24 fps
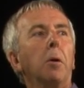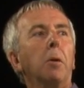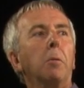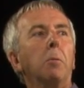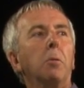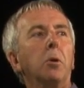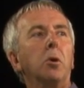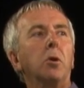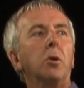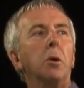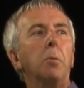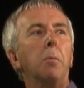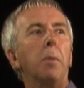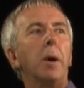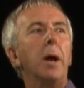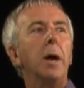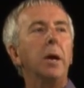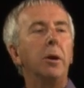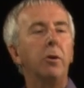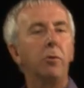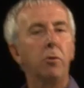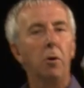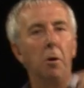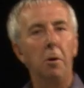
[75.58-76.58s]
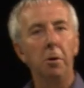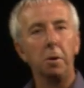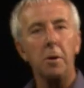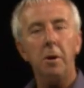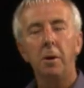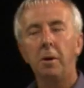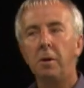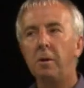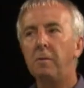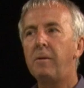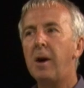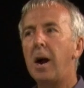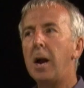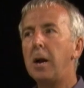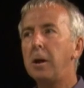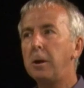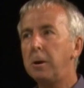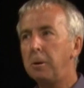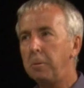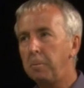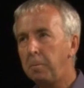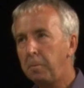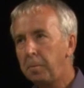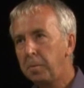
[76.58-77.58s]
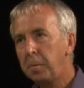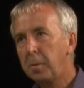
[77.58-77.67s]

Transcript: which depends on the value.